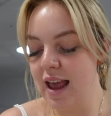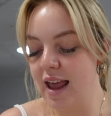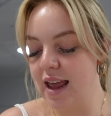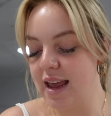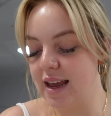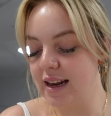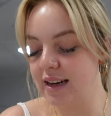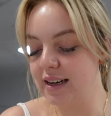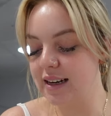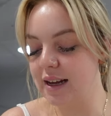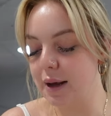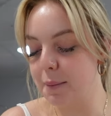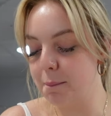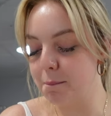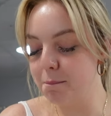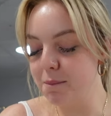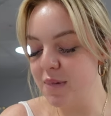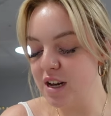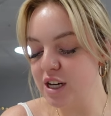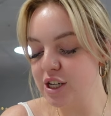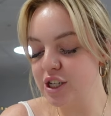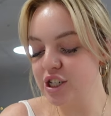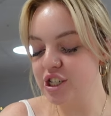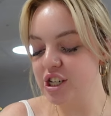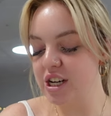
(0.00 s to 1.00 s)
in
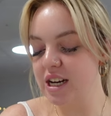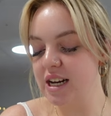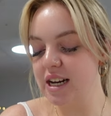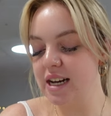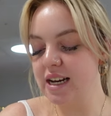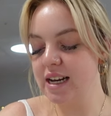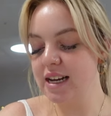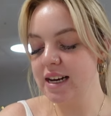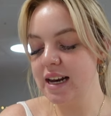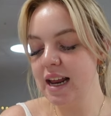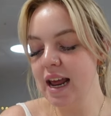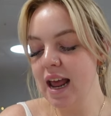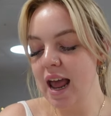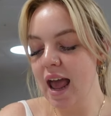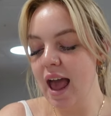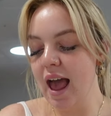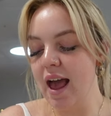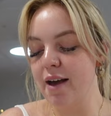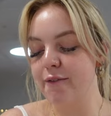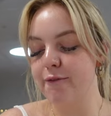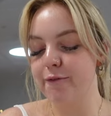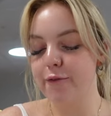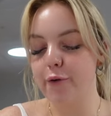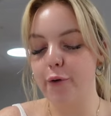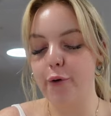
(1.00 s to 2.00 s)
commission
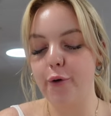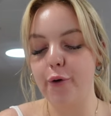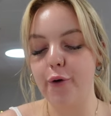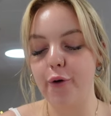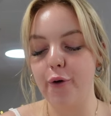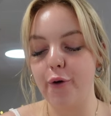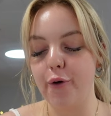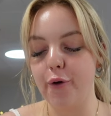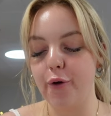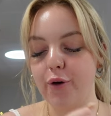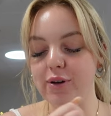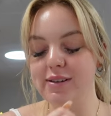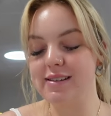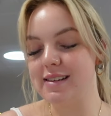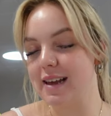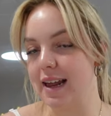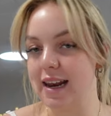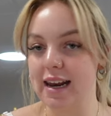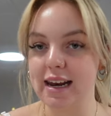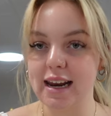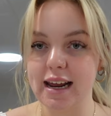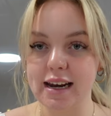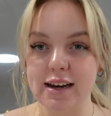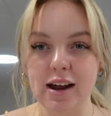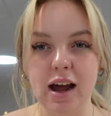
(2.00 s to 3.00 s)
for
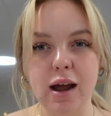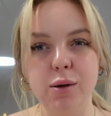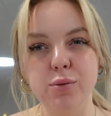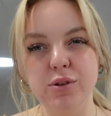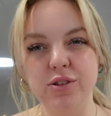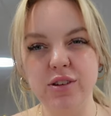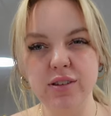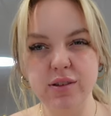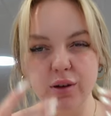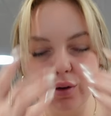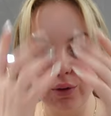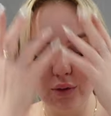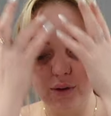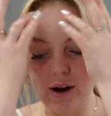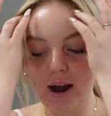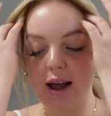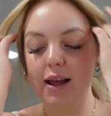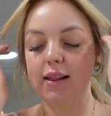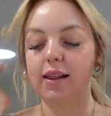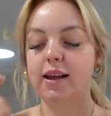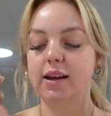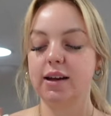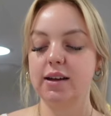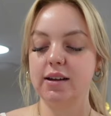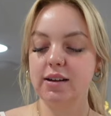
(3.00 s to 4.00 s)
Saturday night, which is all
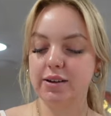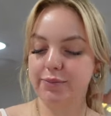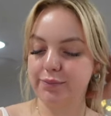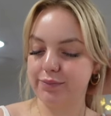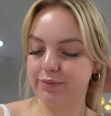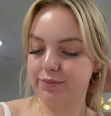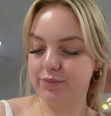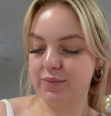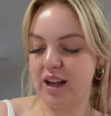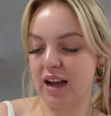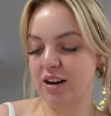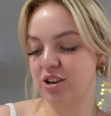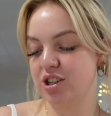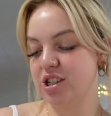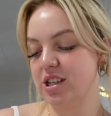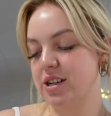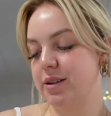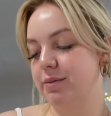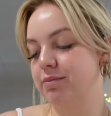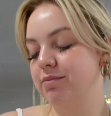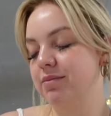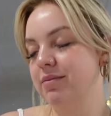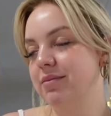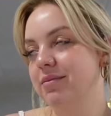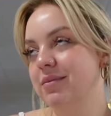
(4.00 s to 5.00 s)
right. Like,
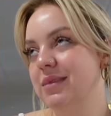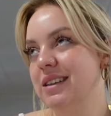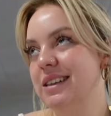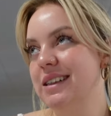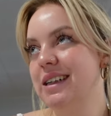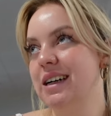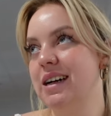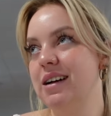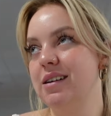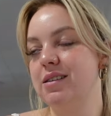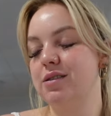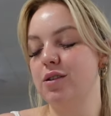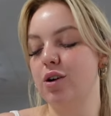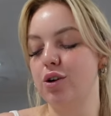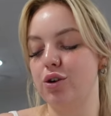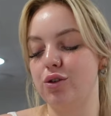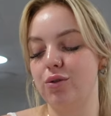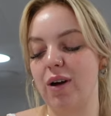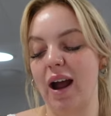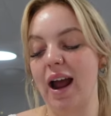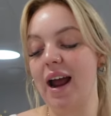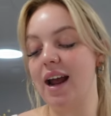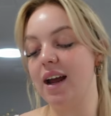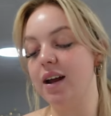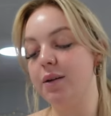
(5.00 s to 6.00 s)
actually, it's not
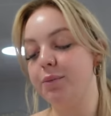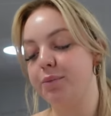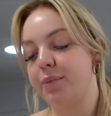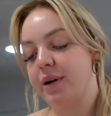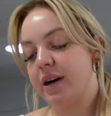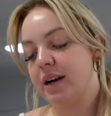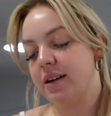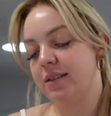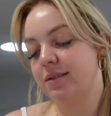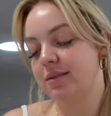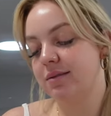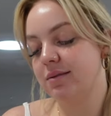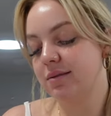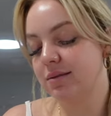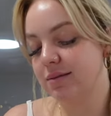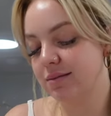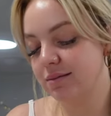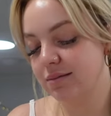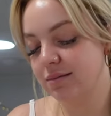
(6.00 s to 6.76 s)
great, but...